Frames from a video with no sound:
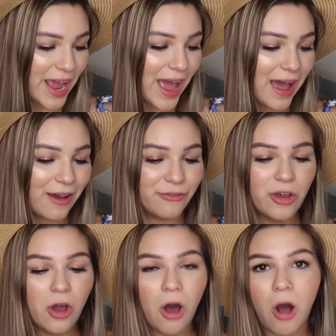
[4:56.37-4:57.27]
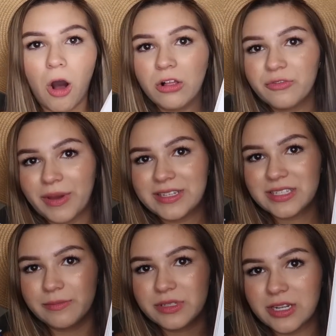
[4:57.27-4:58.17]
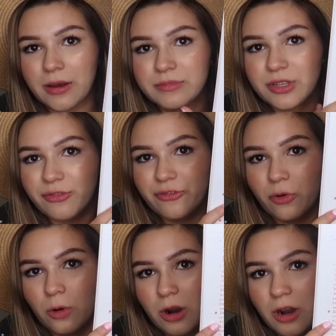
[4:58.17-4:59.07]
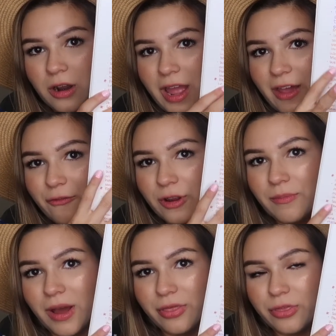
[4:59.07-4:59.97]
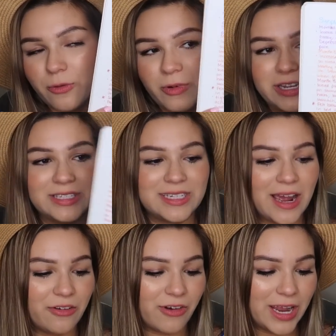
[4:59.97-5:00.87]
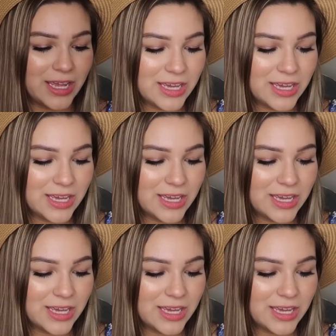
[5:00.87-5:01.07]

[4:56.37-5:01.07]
I have all of my symptoms for every month written down right